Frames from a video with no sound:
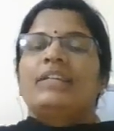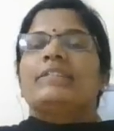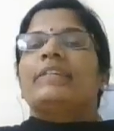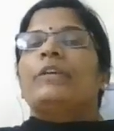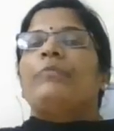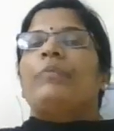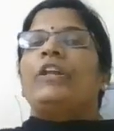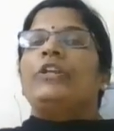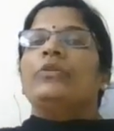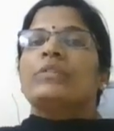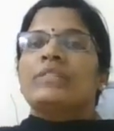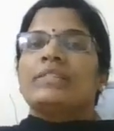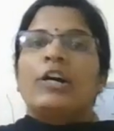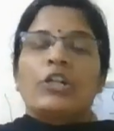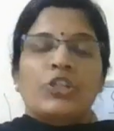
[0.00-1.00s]
See, when you
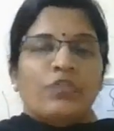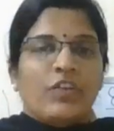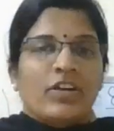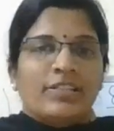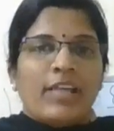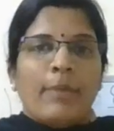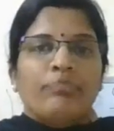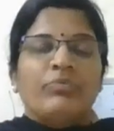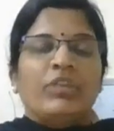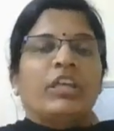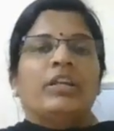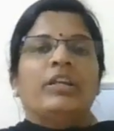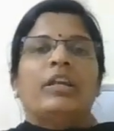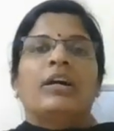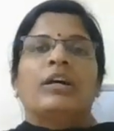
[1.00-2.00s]
search for something
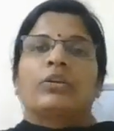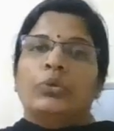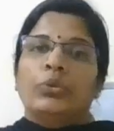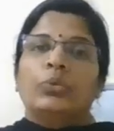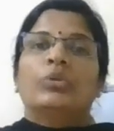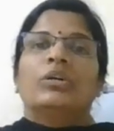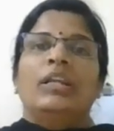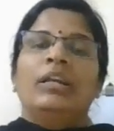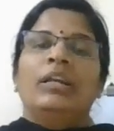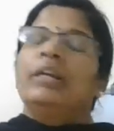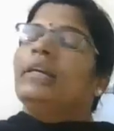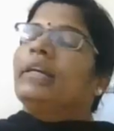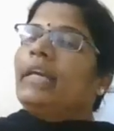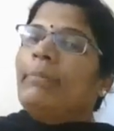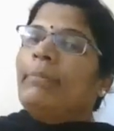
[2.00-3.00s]
in a Google,
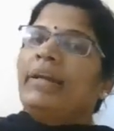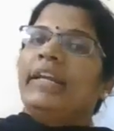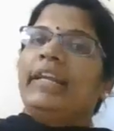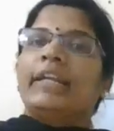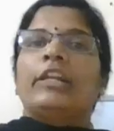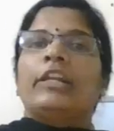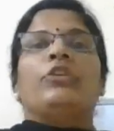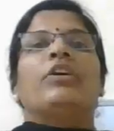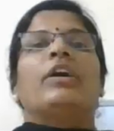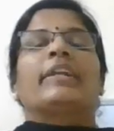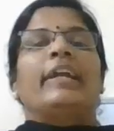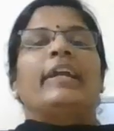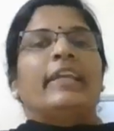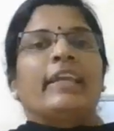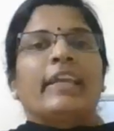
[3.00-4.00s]
immediately you are
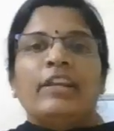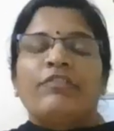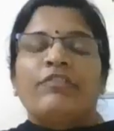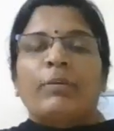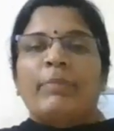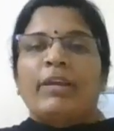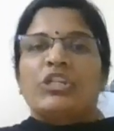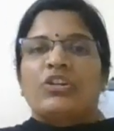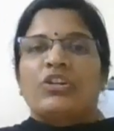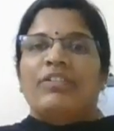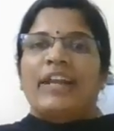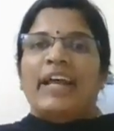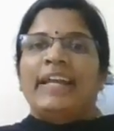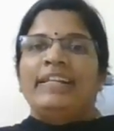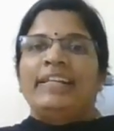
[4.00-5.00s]
getting information,
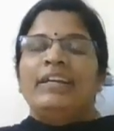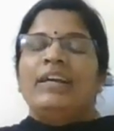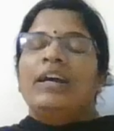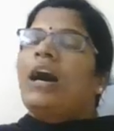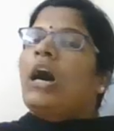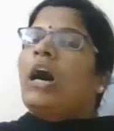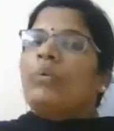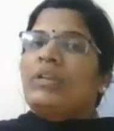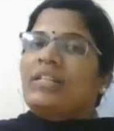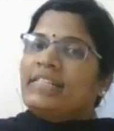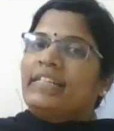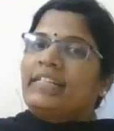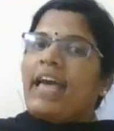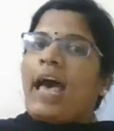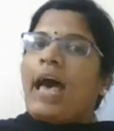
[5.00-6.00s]
right? How does
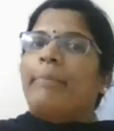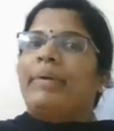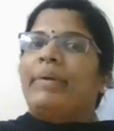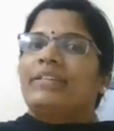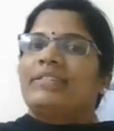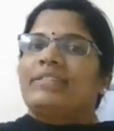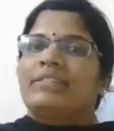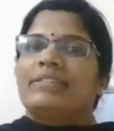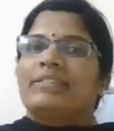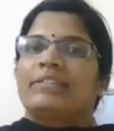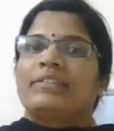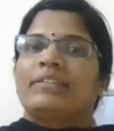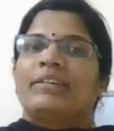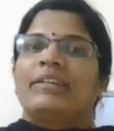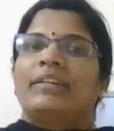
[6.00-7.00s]
it happen?
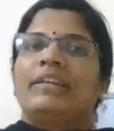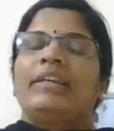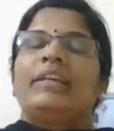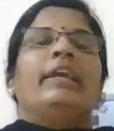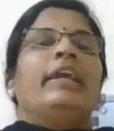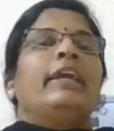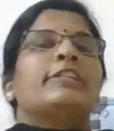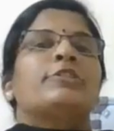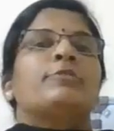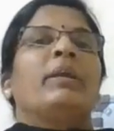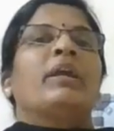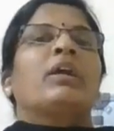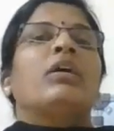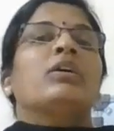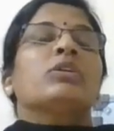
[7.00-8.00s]
It's
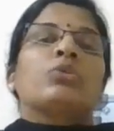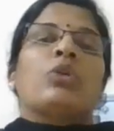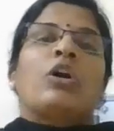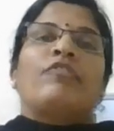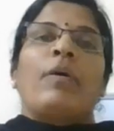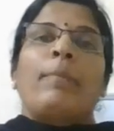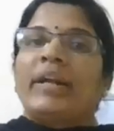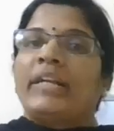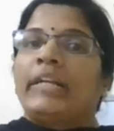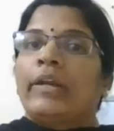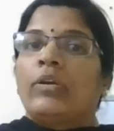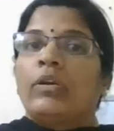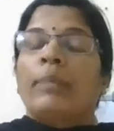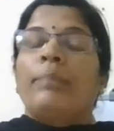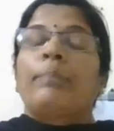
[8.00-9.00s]
because of a
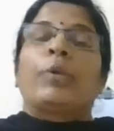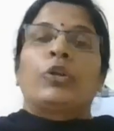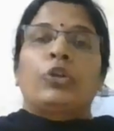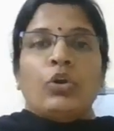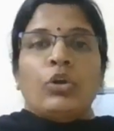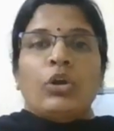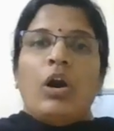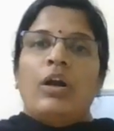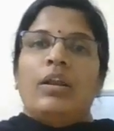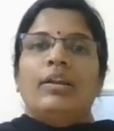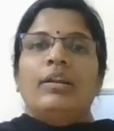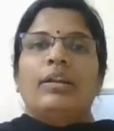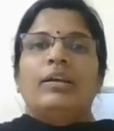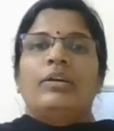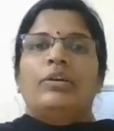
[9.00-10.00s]
particular protocol,
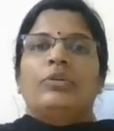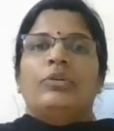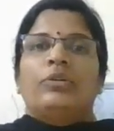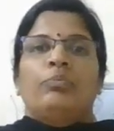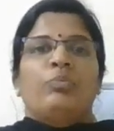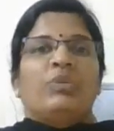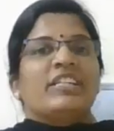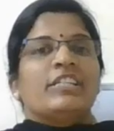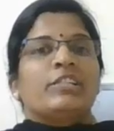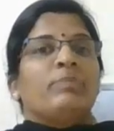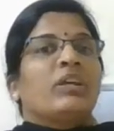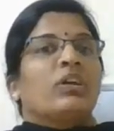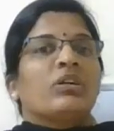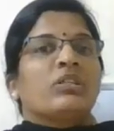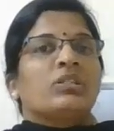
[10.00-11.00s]
which is
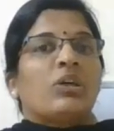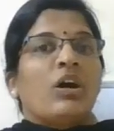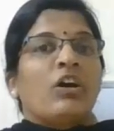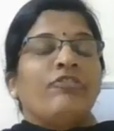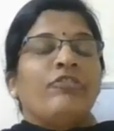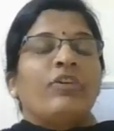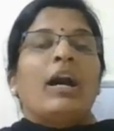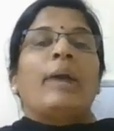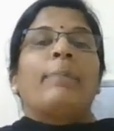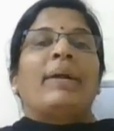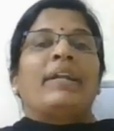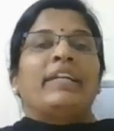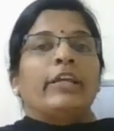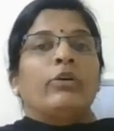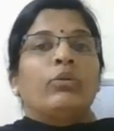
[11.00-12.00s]
because of a
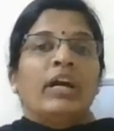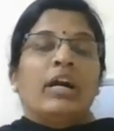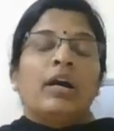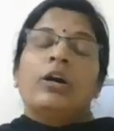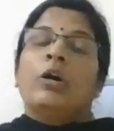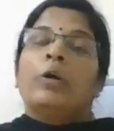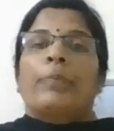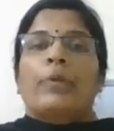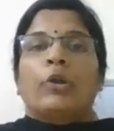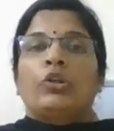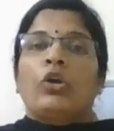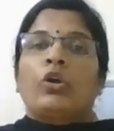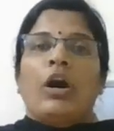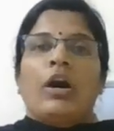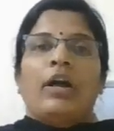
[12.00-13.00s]
particular
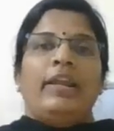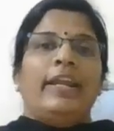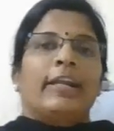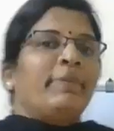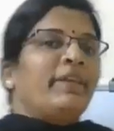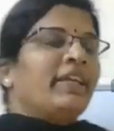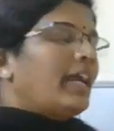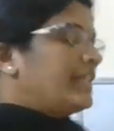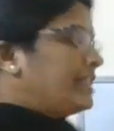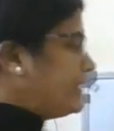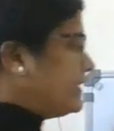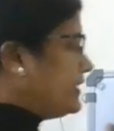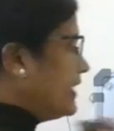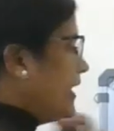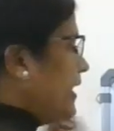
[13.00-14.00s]
protocol. Let me write it
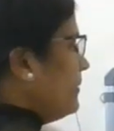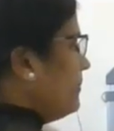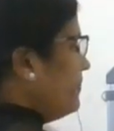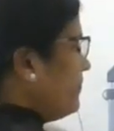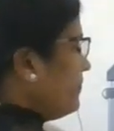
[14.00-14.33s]
here.